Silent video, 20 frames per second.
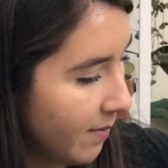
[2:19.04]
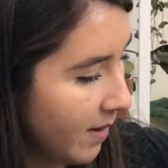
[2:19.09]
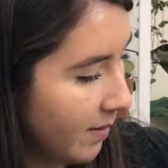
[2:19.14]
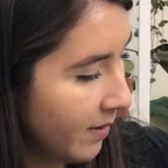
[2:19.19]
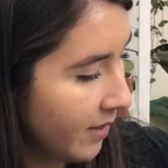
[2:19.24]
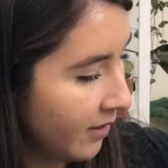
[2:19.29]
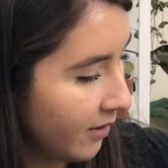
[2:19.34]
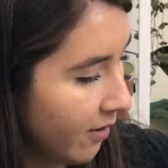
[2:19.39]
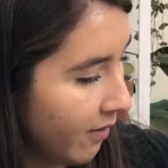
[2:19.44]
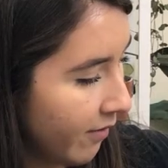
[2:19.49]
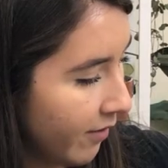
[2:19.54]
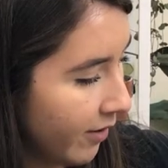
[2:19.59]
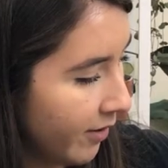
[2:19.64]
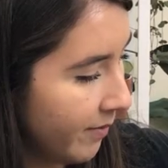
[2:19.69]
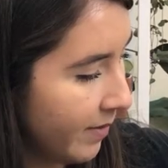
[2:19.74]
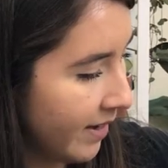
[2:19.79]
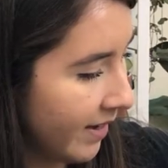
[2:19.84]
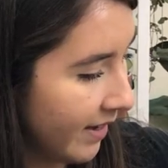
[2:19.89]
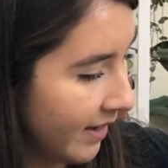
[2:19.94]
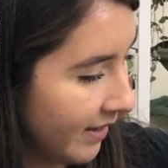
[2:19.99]
babies over
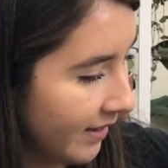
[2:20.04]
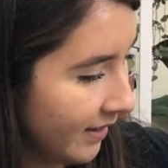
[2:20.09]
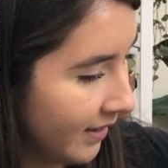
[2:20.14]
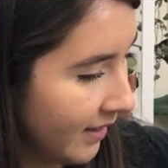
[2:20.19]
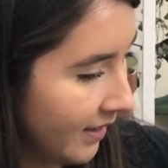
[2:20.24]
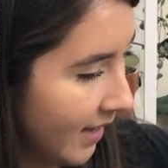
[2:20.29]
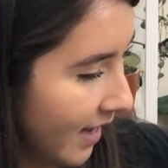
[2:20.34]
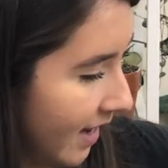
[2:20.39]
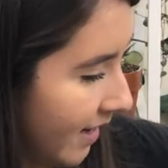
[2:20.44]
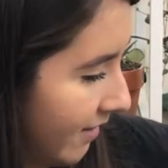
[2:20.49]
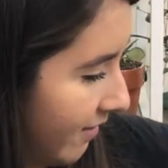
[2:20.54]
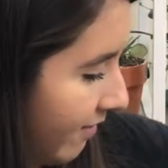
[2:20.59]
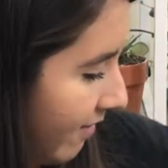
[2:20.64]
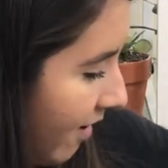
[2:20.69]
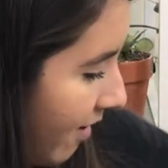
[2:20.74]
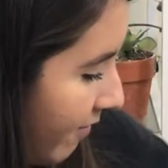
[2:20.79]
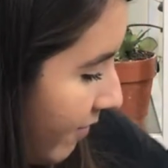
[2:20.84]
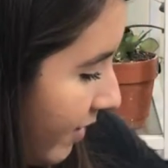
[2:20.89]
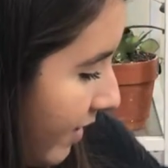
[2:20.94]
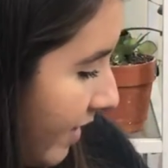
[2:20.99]
because I do
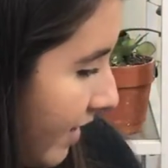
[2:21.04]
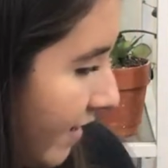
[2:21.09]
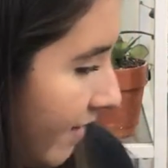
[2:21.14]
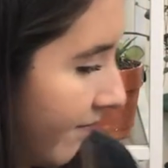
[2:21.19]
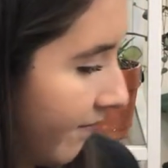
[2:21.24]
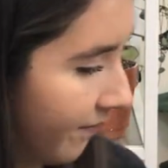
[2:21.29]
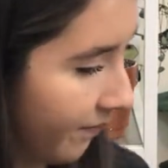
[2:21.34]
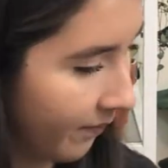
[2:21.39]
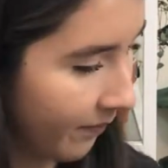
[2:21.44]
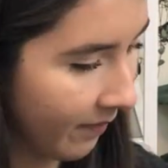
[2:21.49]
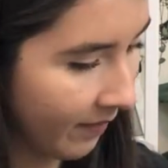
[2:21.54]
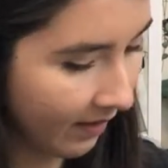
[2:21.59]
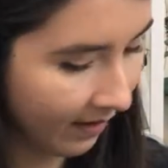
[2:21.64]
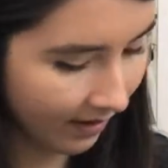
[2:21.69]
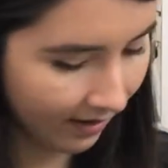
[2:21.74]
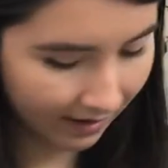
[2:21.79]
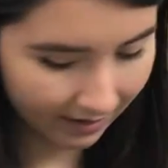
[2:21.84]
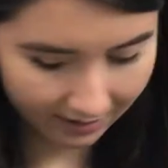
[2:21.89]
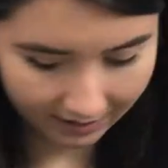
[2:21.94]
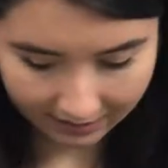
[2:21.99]
not want to get
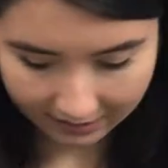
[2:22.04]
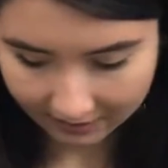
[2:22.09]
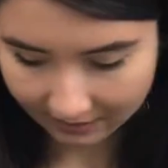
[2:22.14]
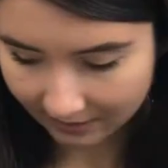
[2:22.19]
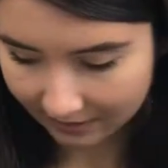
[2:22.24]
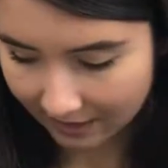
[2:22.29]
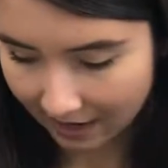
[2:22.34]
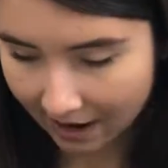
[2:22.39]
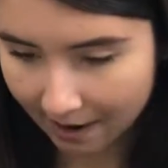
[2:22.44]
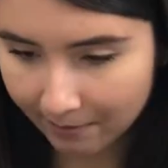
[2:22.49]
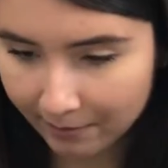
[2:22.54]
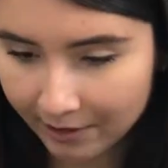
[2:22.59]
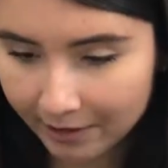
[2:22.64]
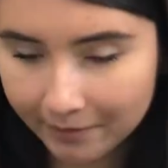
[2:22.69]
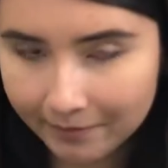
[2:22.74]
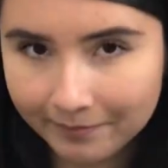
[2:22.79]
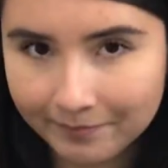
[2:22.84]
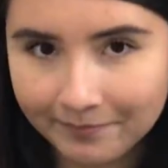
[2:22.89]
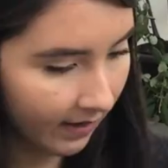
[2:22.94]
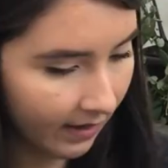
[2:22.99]
stabbed.
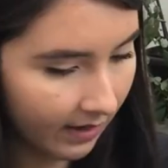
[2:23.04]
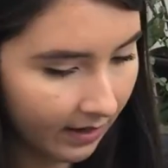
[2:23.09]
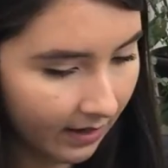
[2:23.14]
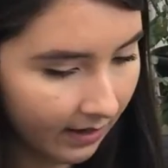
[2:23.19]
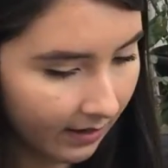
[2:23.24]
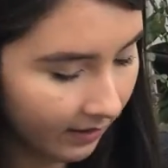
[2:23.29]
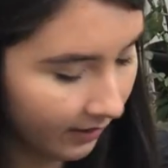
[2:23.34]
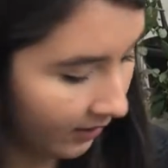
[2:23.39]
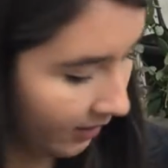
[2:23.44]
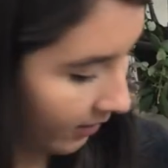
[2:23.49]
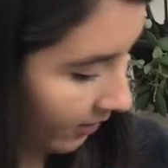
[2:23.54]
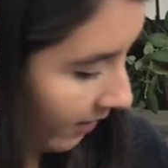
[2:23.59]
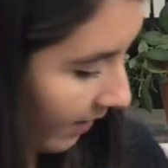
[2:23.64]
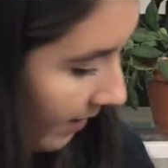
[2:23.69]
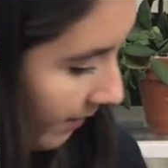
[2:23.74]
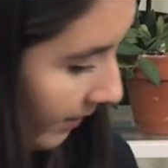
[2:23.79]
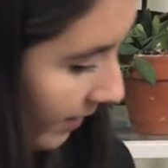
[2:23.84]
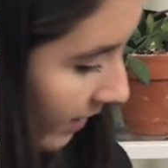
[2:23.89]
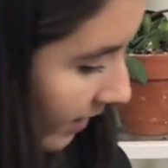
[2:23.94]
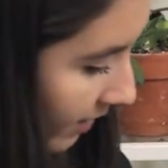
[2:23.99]
So I'm going